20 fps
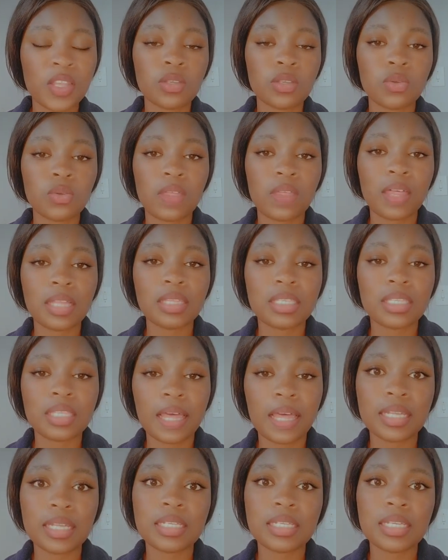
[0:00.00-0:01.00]
So that's
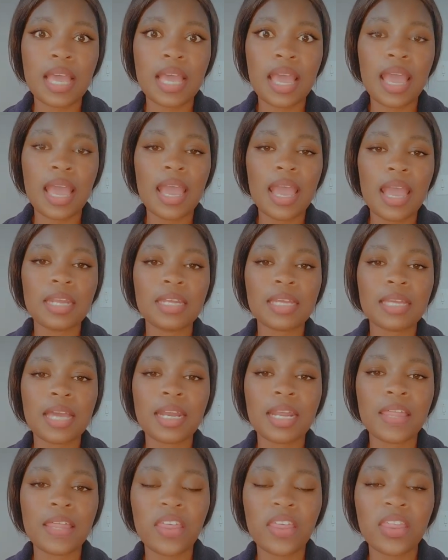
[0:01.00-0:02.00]
that. And
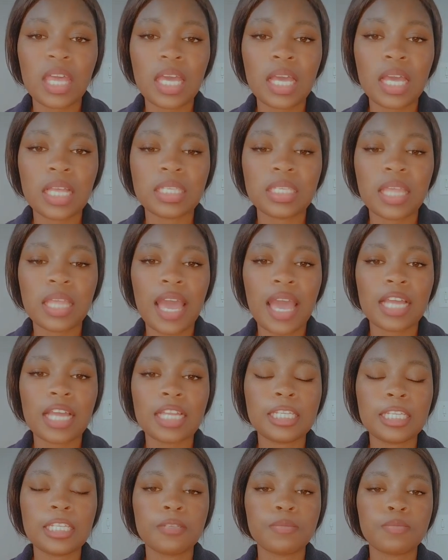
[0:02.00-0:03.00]
another thing is
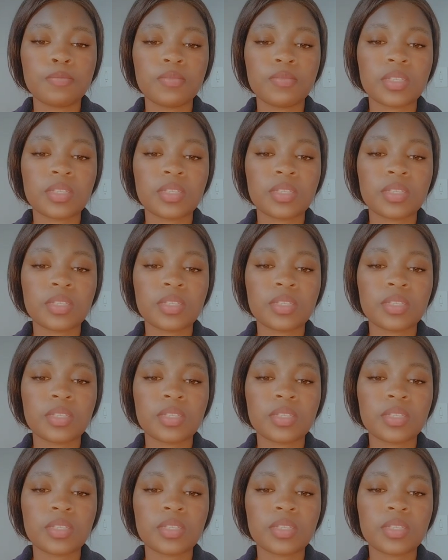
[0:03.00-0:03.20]
that